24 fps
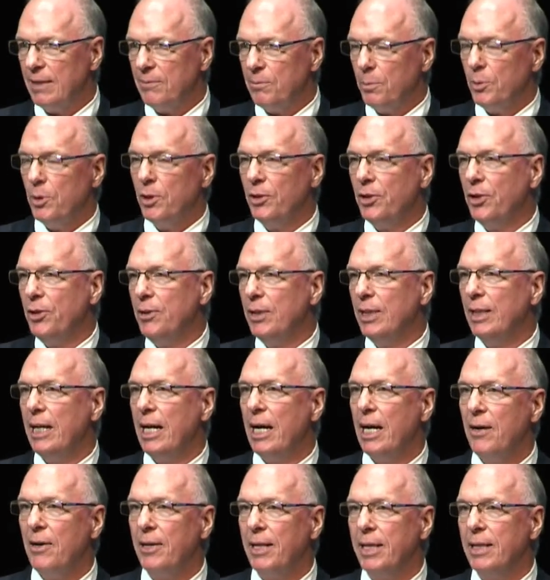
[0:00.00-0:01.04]
per unit
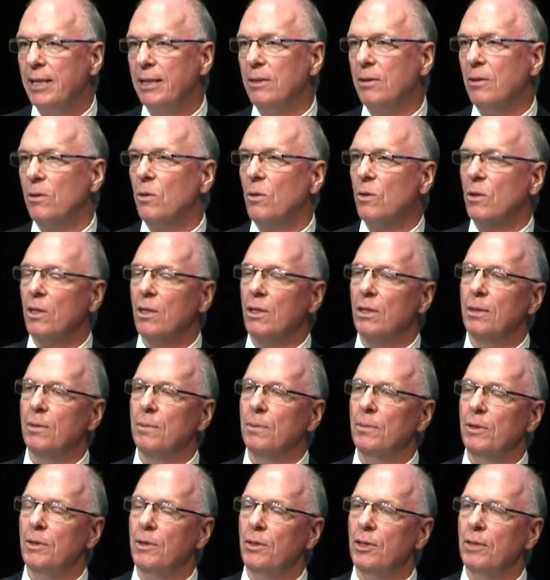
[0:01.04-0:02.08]
area or
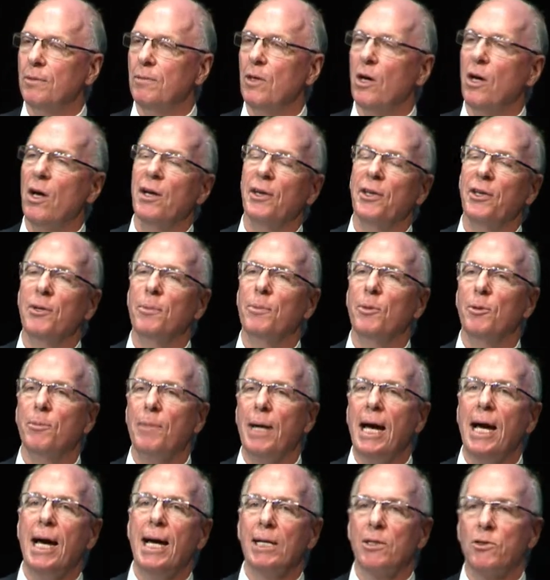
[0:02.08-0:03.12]
unit volume or
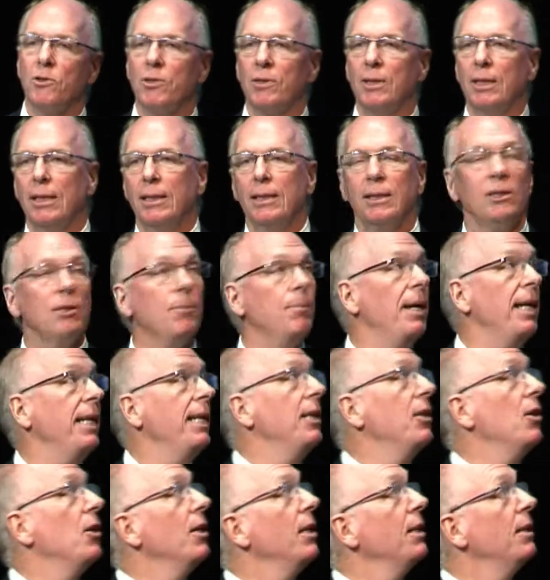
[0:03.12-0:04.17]
mass,
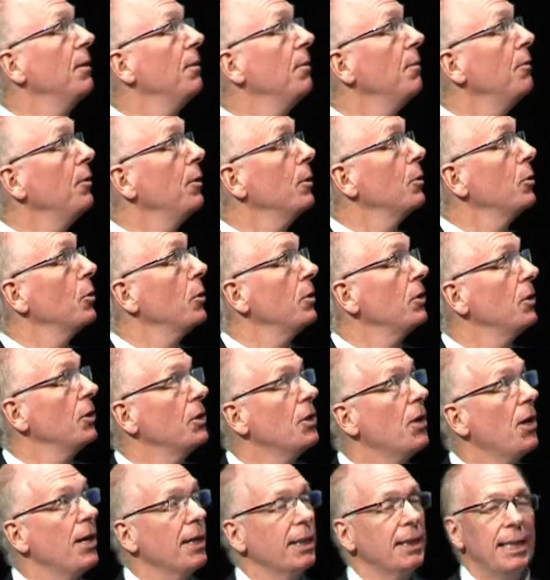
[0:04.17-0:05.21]
depending on the fuel source you're
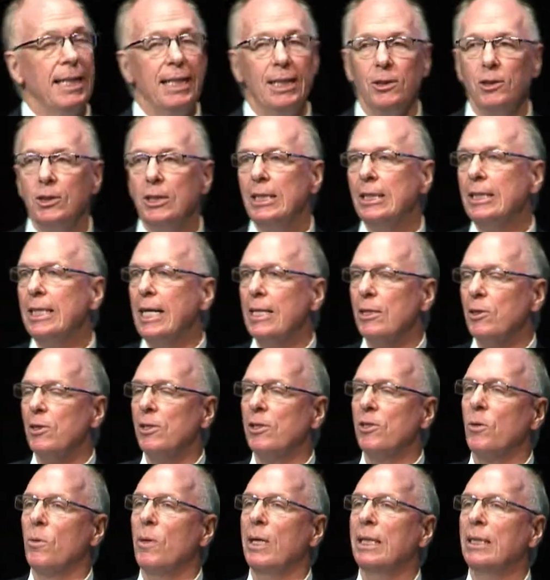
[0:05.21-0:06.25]
talking, the energy density
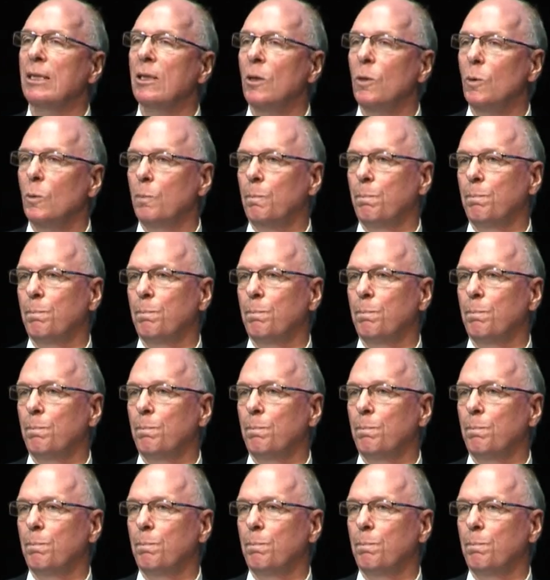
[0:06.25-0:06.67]
is quite low.